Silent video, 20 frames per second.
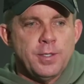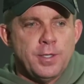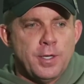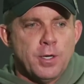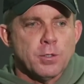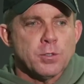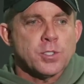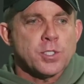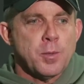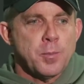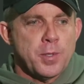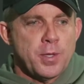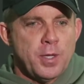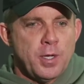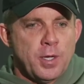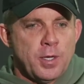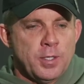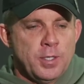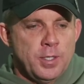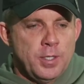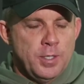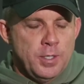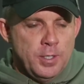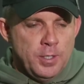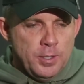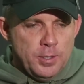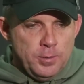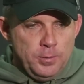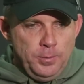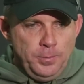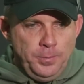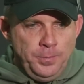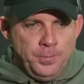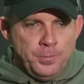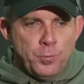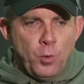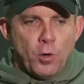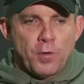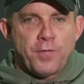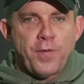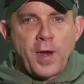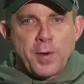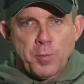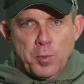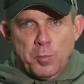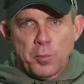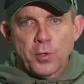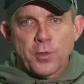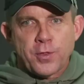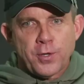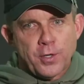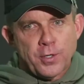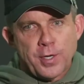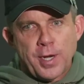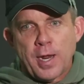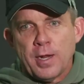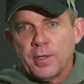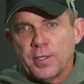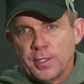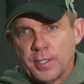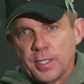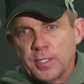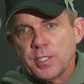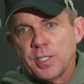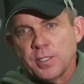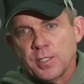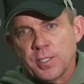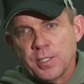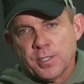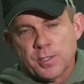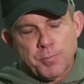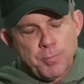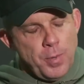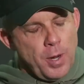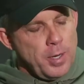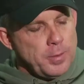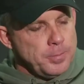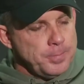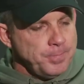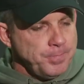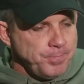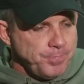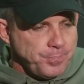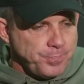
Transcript: you know, some of the more favorable third down and distances. But